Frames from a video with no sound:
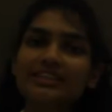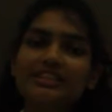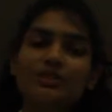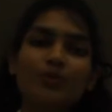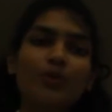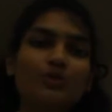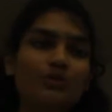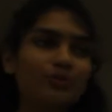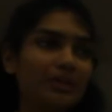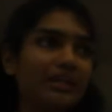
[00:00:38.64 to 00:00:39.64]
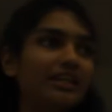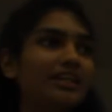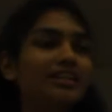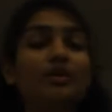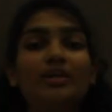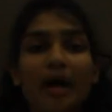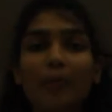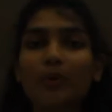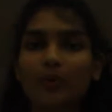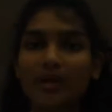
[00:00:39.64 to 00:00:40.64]
is supposed to be the
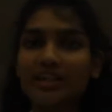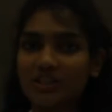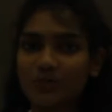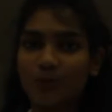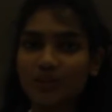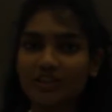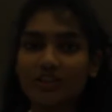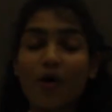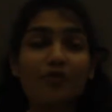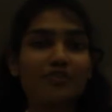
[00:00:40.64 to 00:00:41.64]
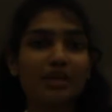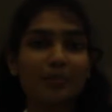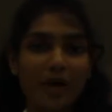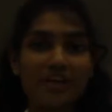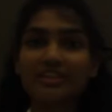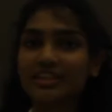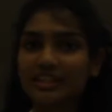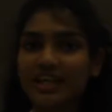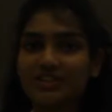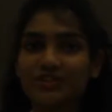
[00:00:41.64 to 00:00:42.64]
#1 exporter of the apparel
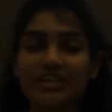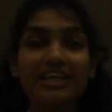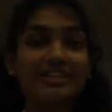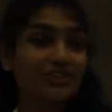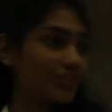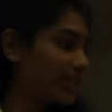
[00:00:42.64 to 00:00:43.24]
industry in Sri